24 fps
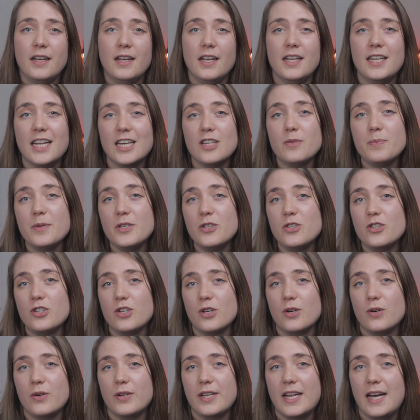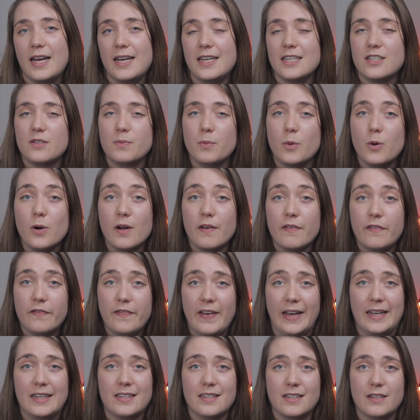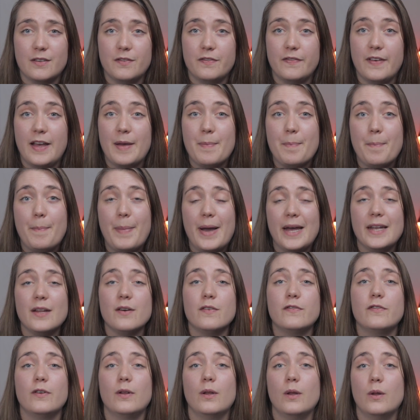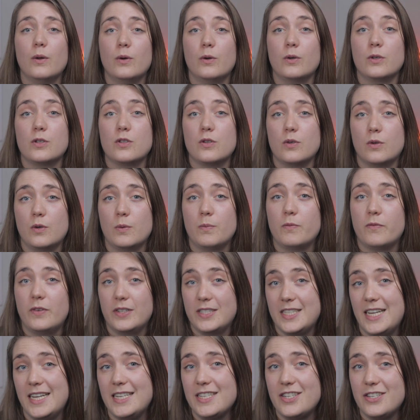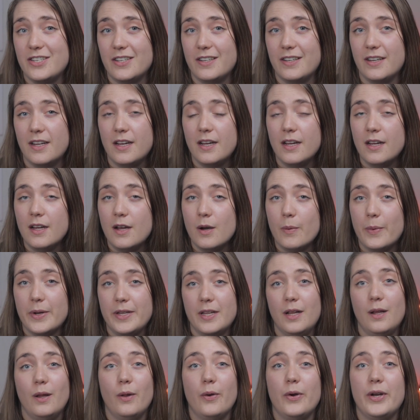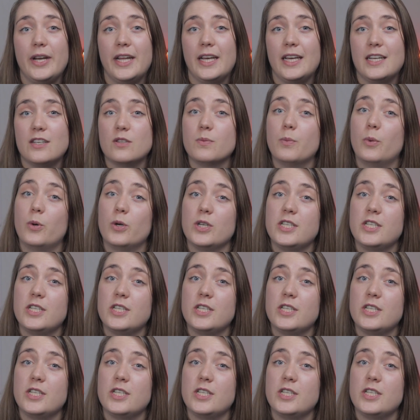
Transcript: it has been shown that it's more effective and better for long-term retention when the learning is more